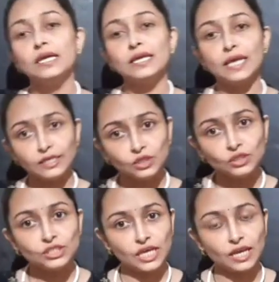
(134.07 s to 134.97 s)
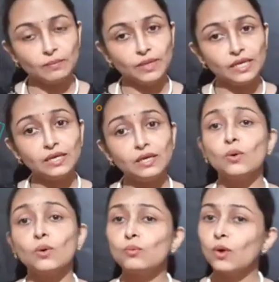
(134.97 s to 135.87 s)
can you tell me
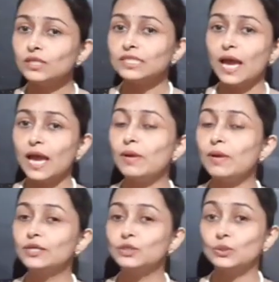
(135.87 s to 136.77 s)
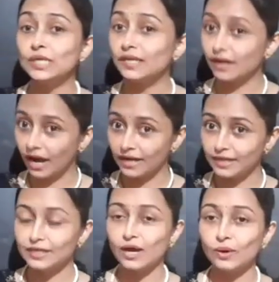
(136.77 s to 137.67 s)
what am I doing right
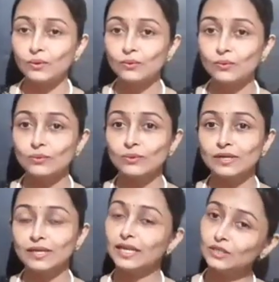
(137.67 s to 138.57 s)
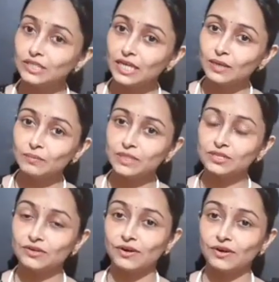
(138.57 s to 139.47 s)
now? Can you tell me
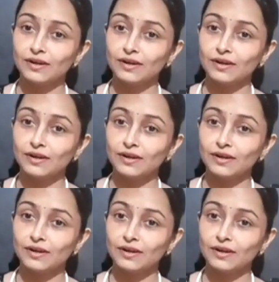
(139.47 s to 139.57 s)
children?